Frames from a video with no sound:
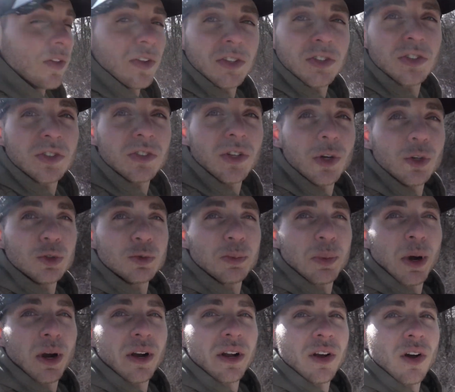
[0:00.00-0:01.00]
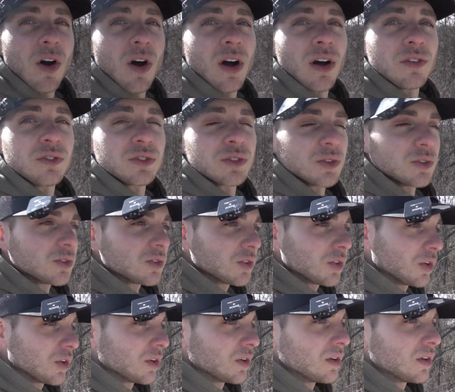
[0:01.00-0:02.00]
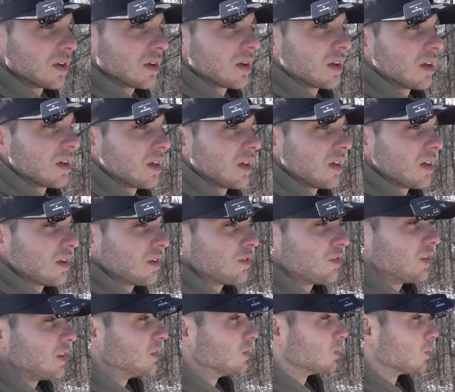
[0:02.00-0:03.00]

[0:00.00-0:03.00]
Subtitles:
of this snow's burning off, so it's a good feed